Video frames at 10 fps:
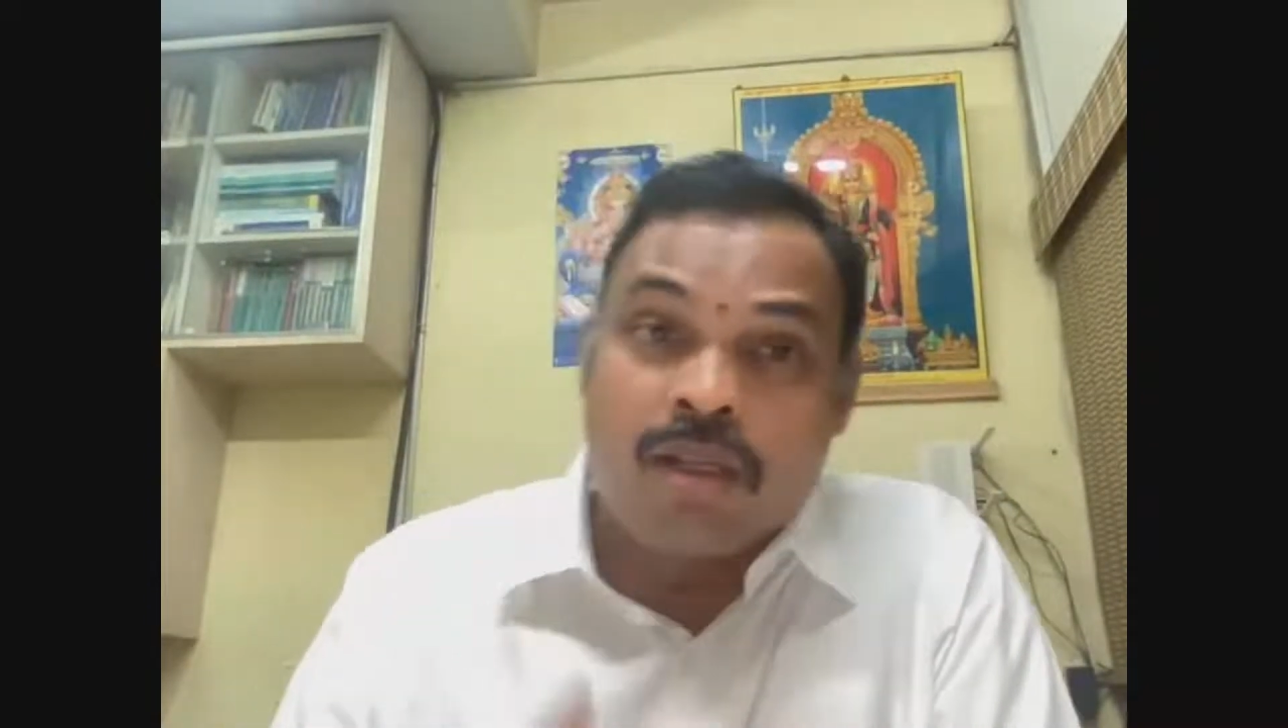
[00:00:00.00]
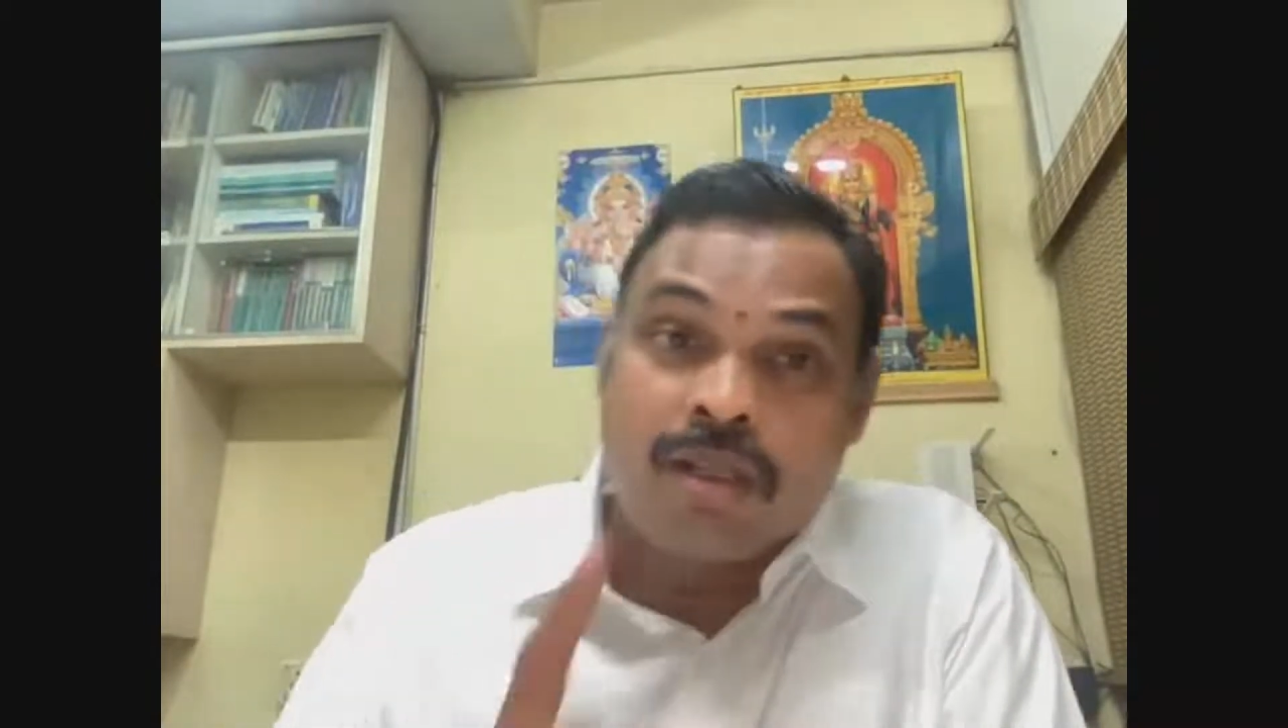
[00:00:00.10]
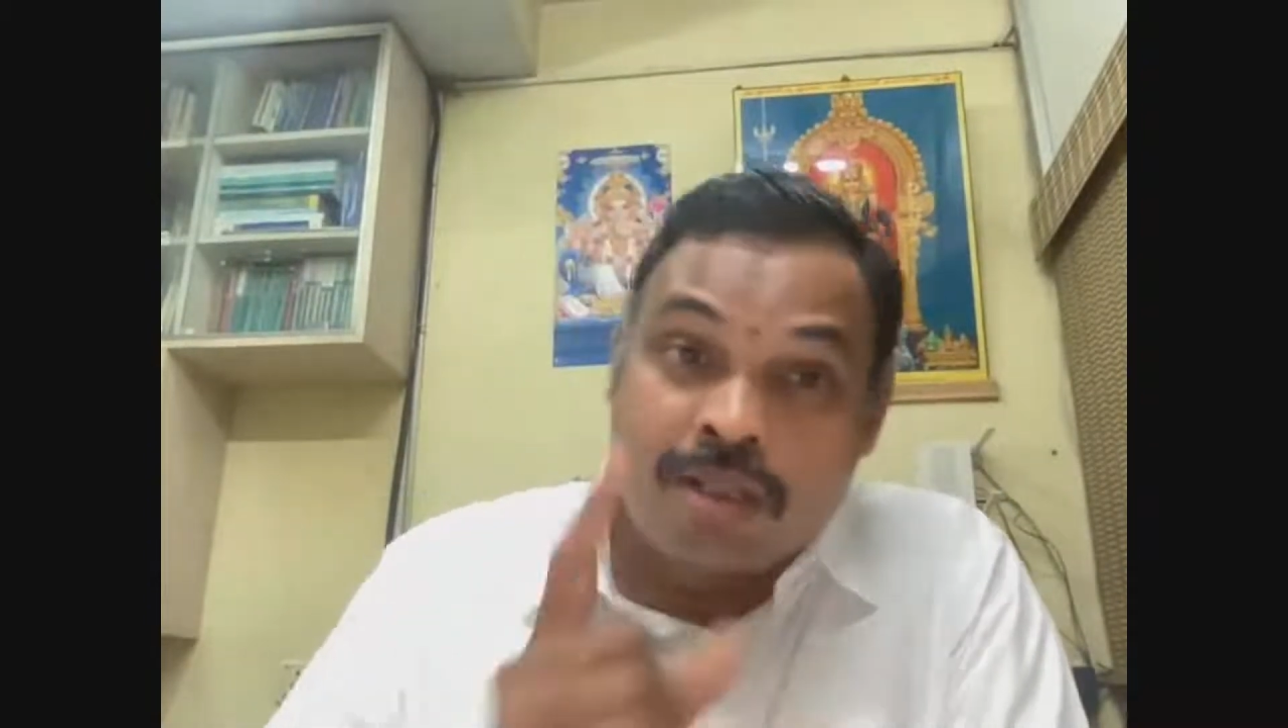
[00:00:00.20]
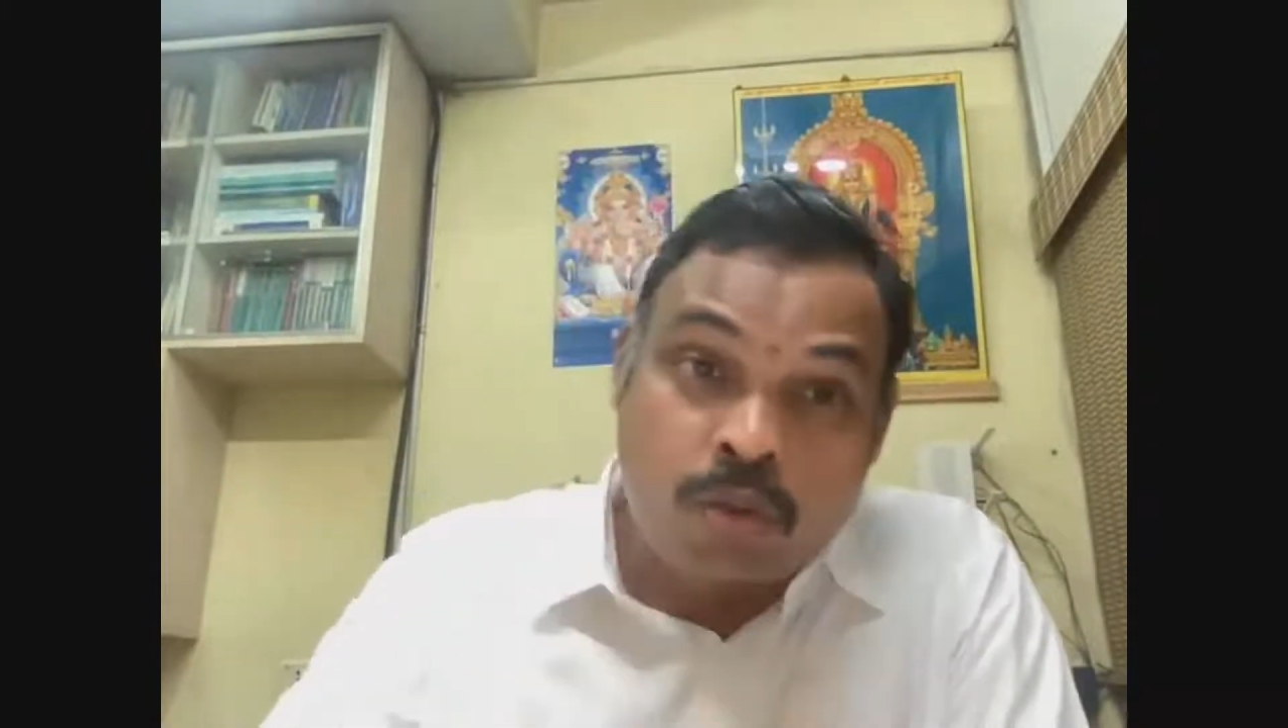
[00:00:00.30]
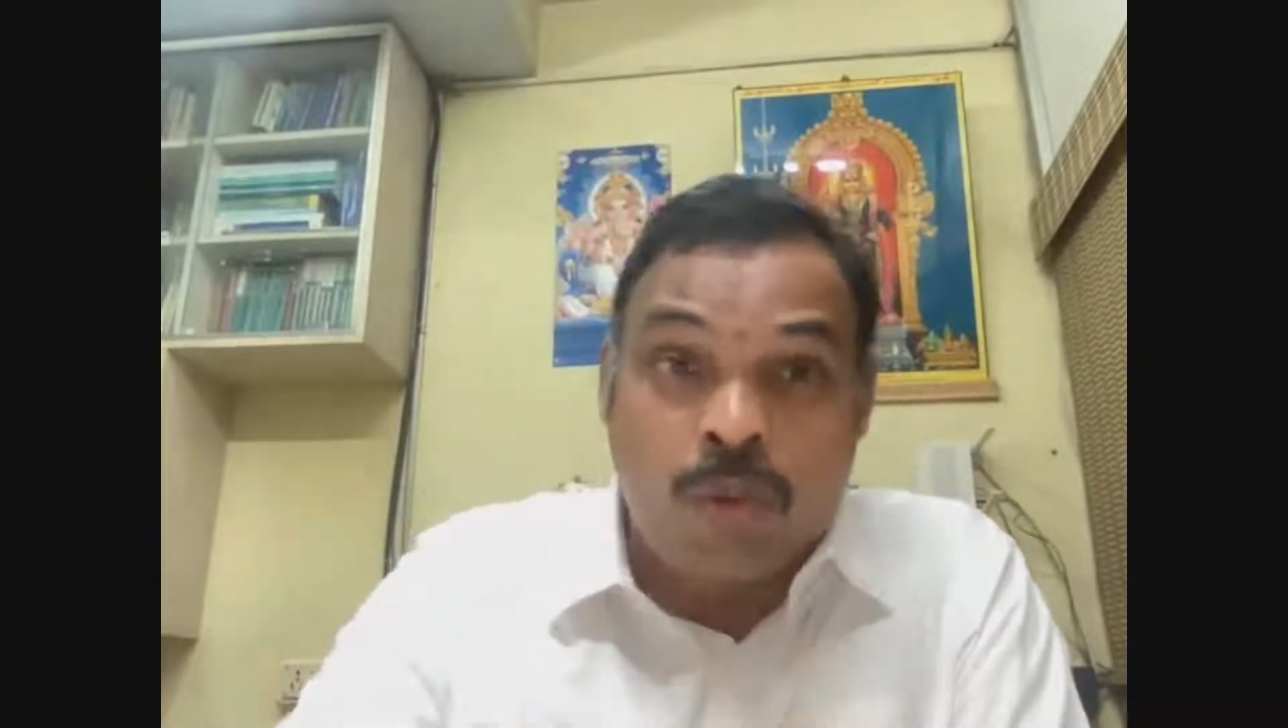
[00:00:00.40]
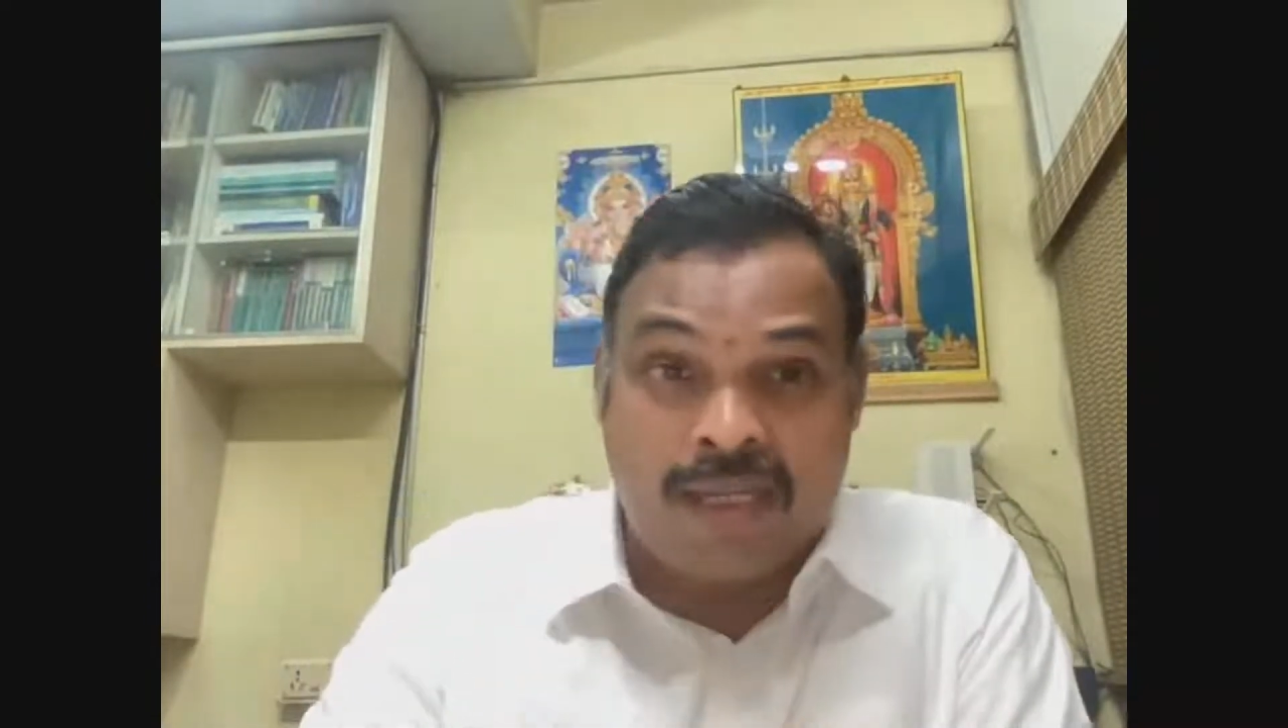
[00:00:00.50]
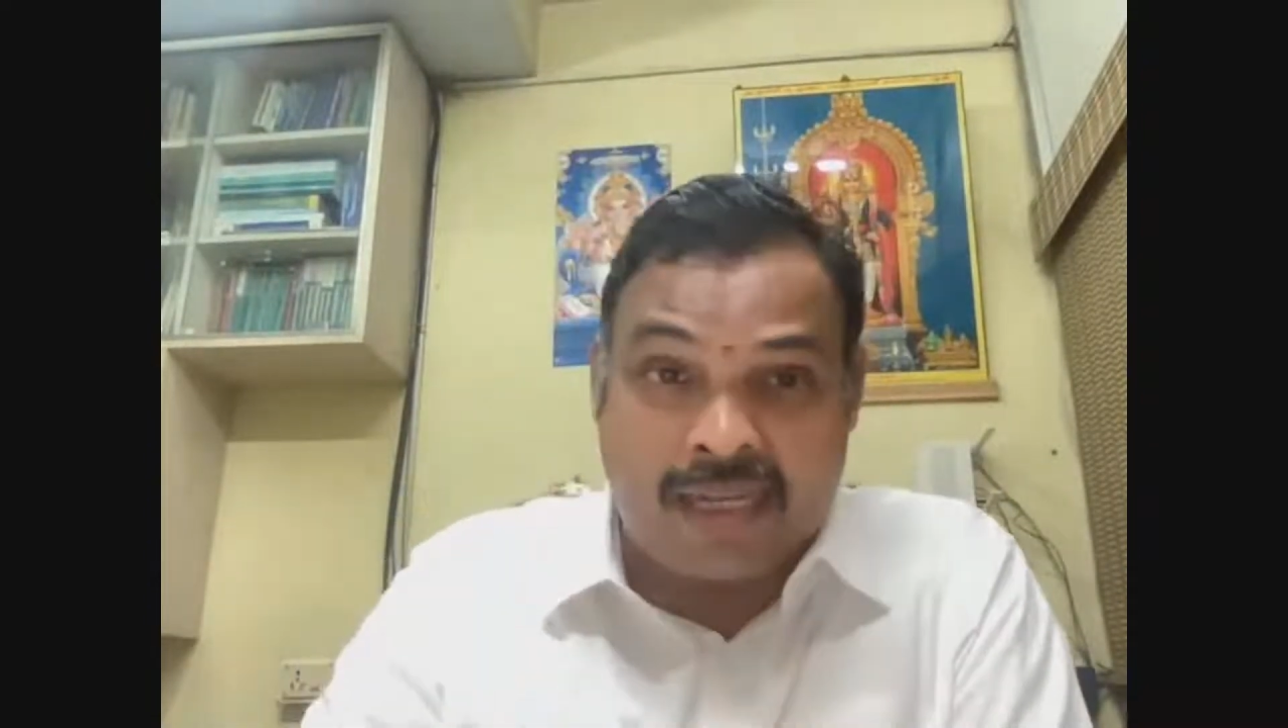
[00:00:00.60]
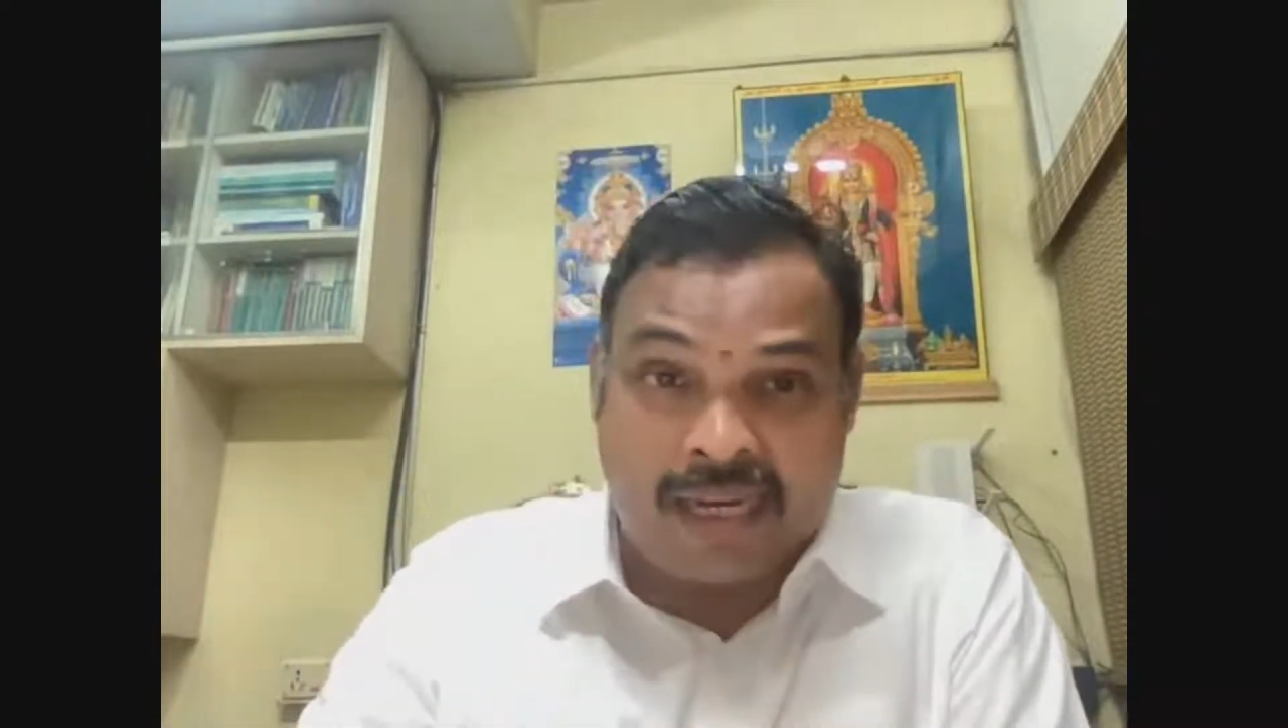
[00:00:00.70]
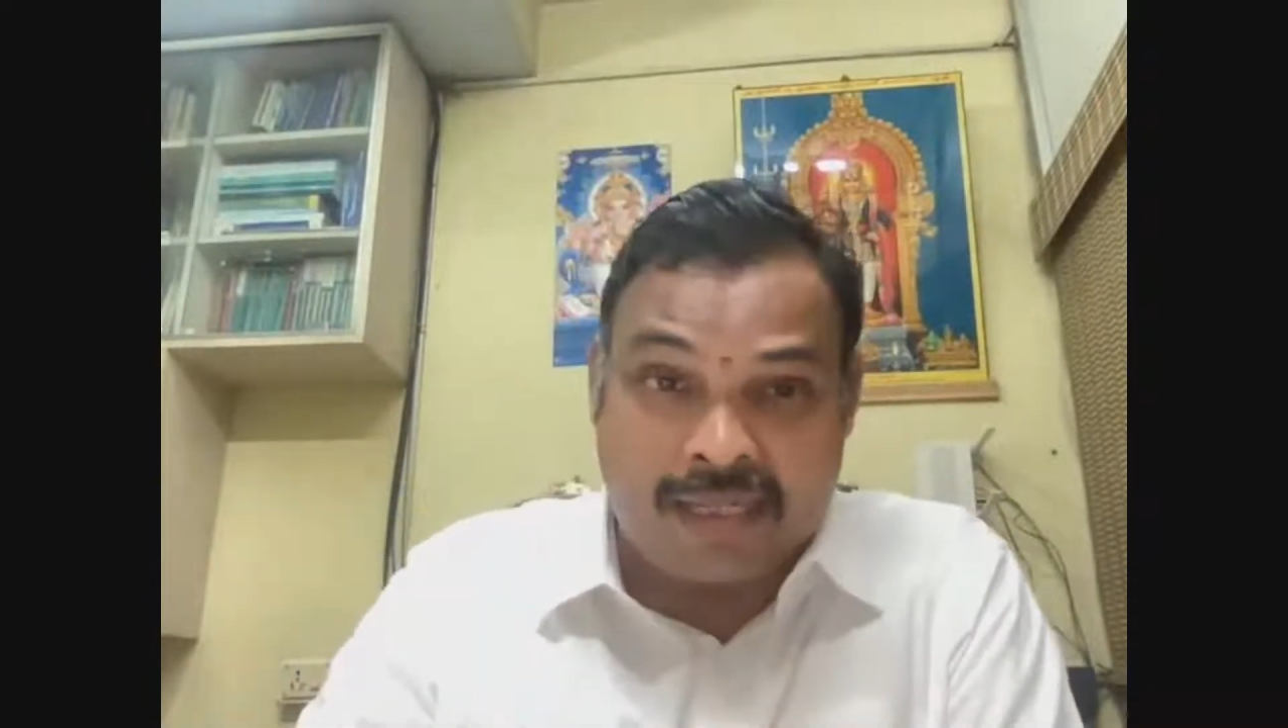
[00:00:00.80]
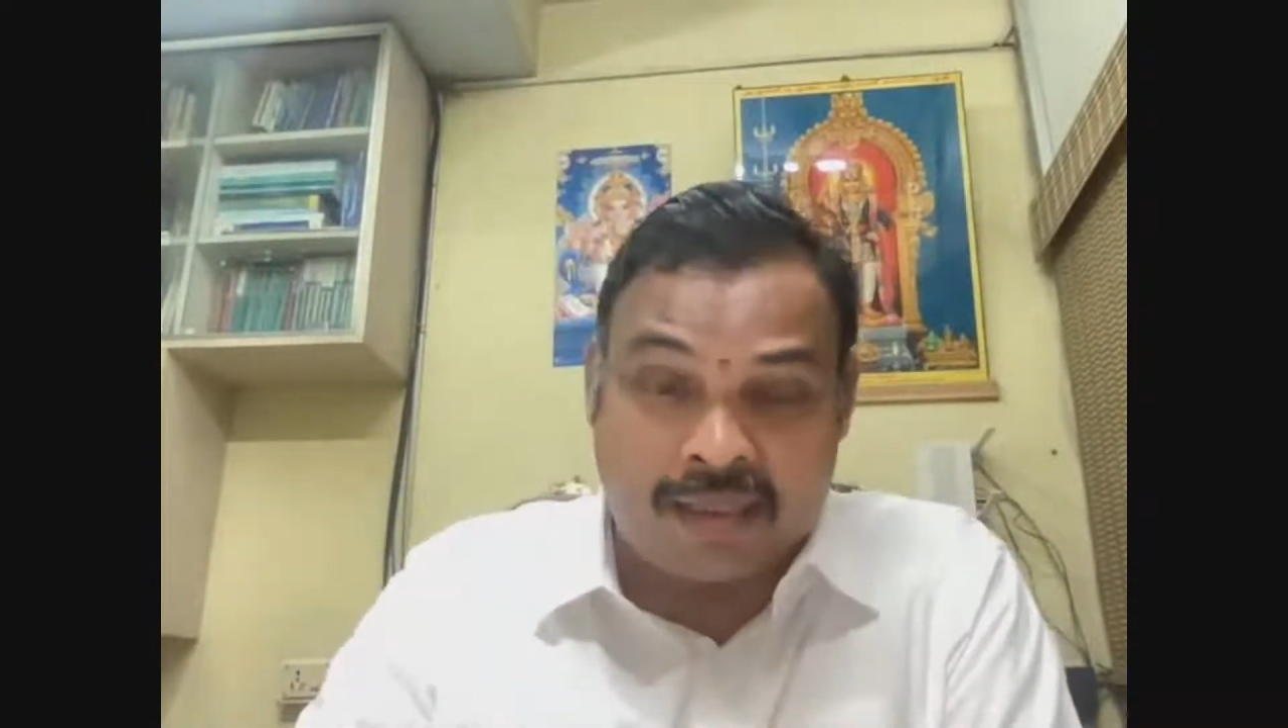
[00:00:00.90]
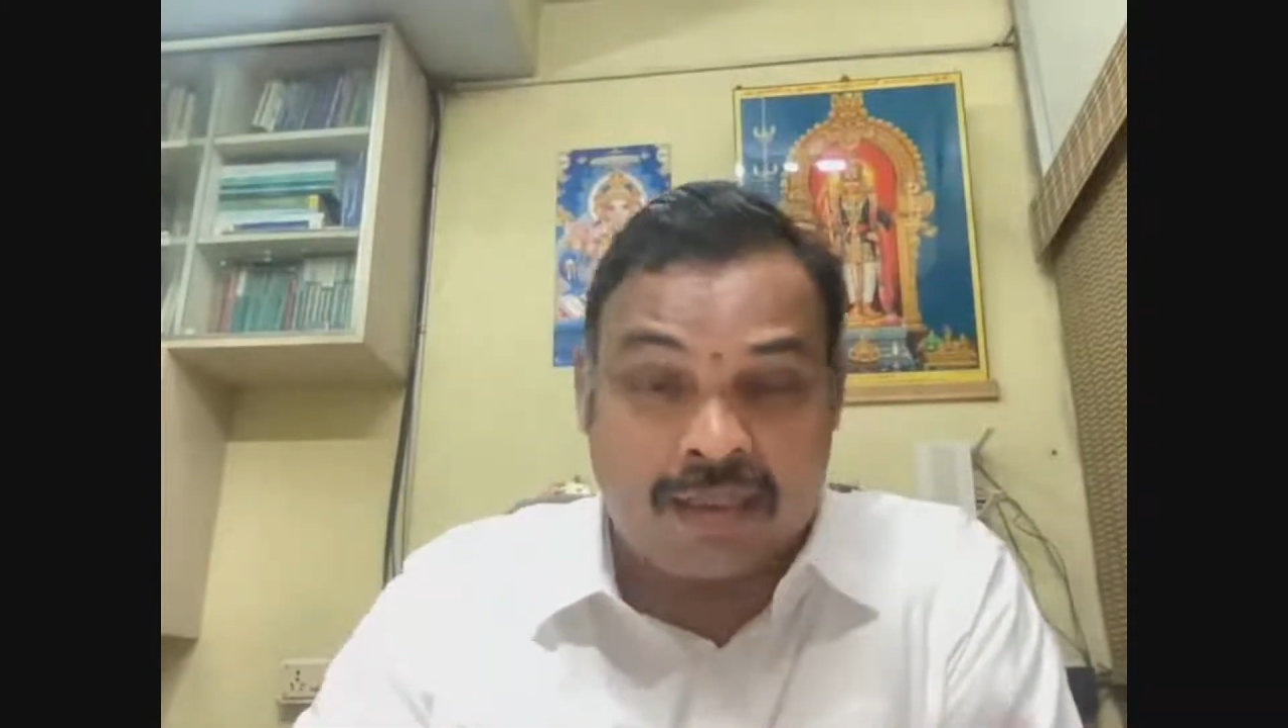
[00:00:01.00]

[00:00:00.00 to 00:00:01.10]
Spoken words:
school education,